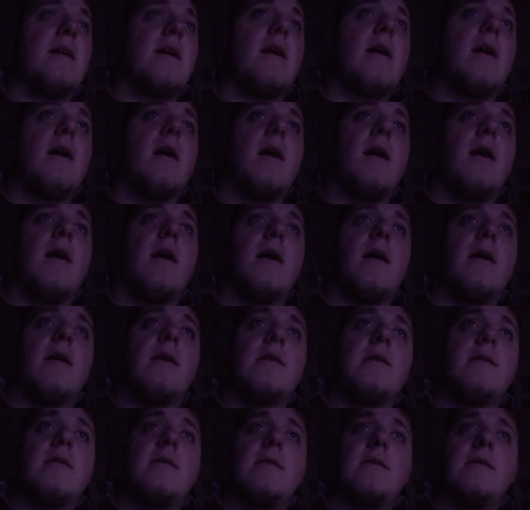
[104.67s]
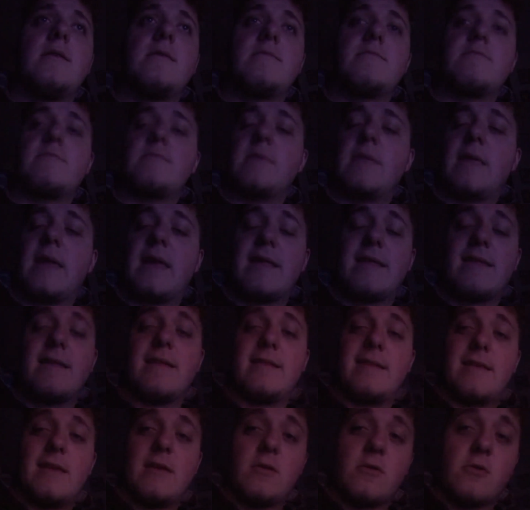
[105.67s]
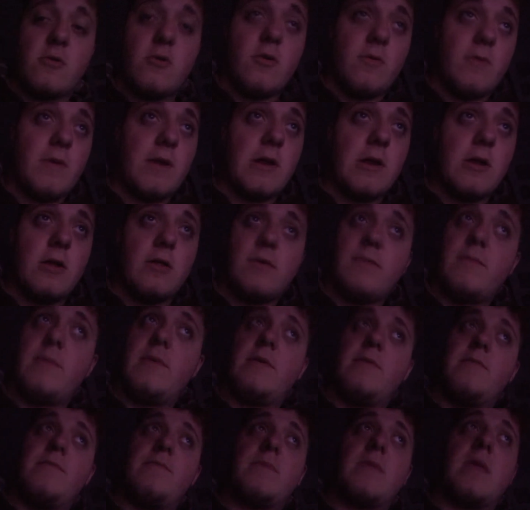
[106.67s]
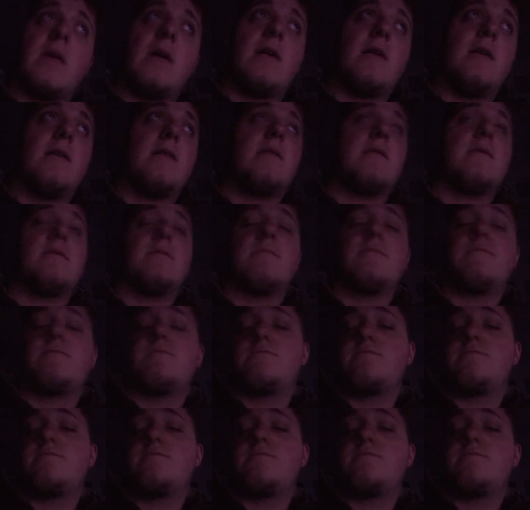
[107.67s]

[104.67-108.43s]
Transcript: Uh, like I said, Dan Corman called him out. Uh,